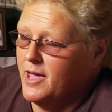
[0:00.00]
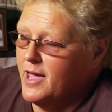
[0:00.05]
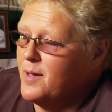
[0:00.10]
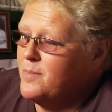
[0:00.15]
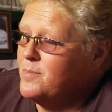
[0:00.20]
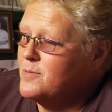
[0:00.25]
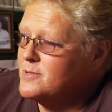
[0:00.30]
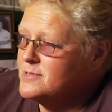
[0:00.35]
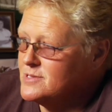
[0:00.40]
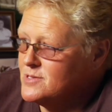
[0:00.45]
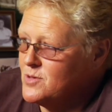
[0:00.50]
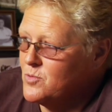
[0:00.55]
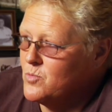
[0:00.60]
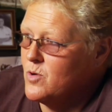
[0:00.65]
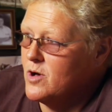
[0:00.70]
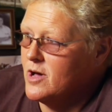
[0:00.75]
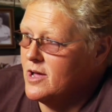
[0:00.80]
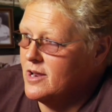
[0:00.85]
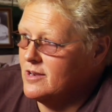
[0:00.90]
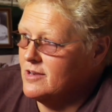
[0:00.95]
Gabe is the
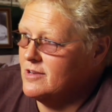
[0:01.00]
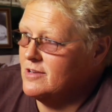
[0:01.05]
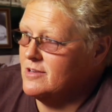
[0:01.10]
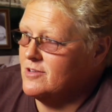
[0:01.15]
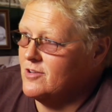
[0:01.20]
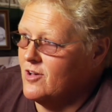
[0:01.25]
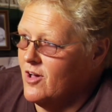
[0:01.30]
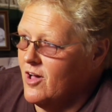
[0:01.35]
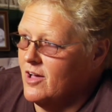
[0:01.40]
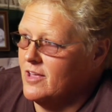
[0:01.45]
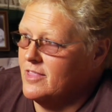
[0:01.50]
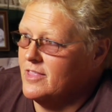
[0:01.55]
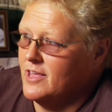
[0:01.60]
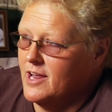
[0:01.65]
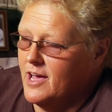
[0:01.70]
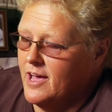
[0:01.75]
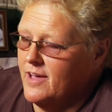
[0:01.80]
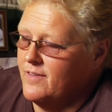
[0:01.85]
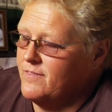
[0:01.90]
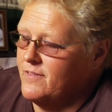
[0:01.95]
one dog
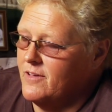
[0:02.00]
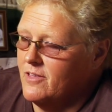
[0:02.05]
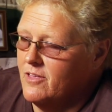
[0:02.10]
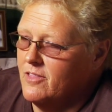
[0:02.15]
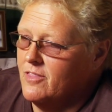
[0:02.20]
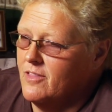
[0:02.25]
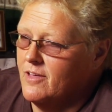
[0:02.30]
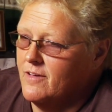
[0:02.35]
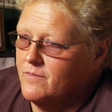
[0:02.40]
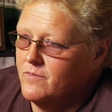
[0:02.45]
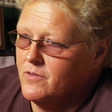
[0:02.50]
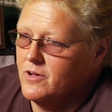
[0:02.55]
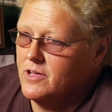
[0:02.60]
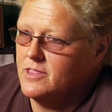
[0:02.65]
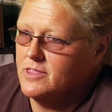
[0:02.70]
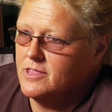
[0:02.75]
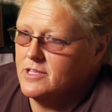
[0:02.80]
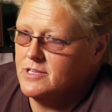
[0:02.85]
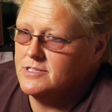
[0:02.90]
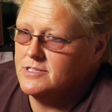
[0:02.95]
that I fell in love with